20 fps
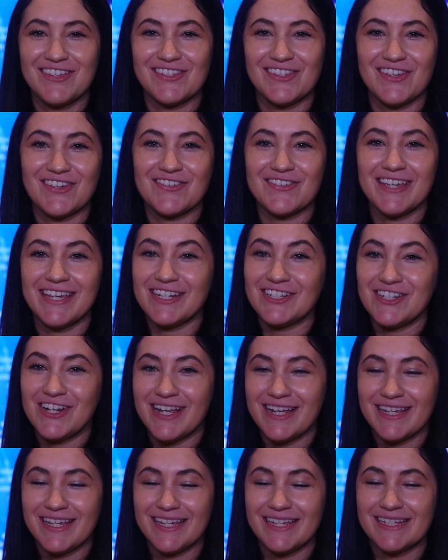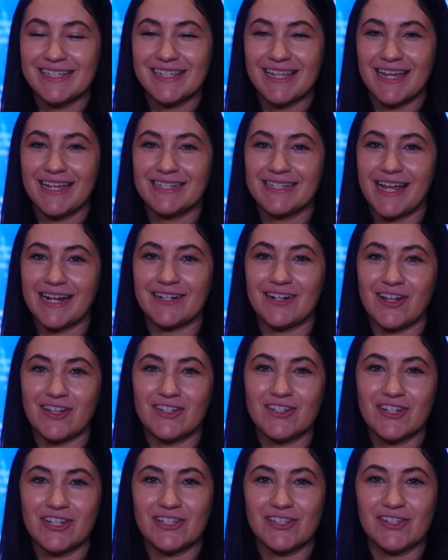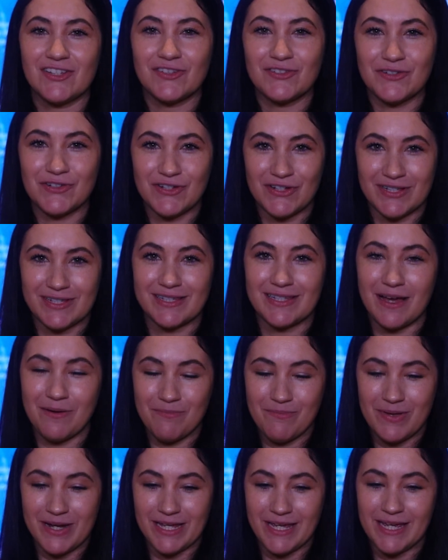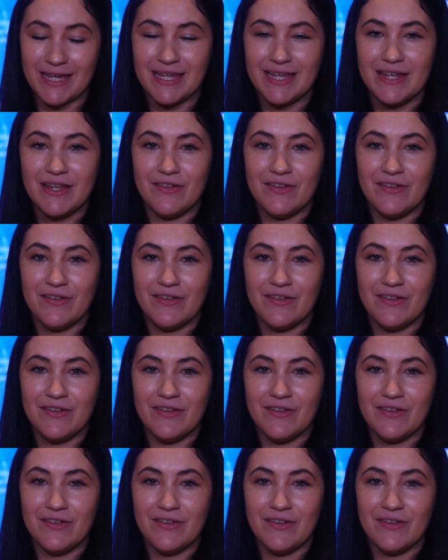So KitCheck is a technology solutions company